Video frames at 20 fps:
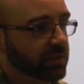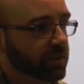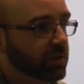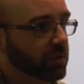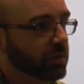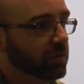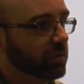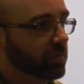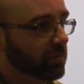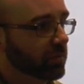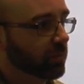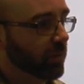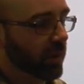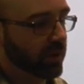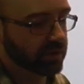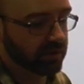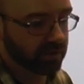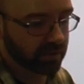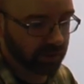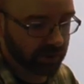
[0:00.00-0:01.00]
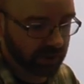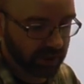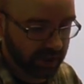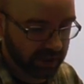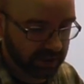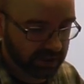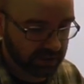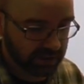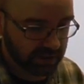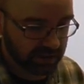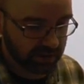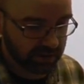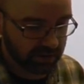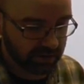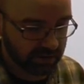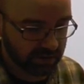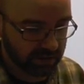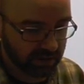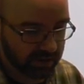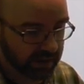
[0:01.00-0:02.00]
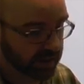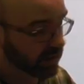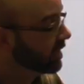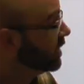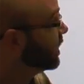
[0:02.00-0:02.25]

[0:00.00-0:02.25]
new modes of communication needed a theory.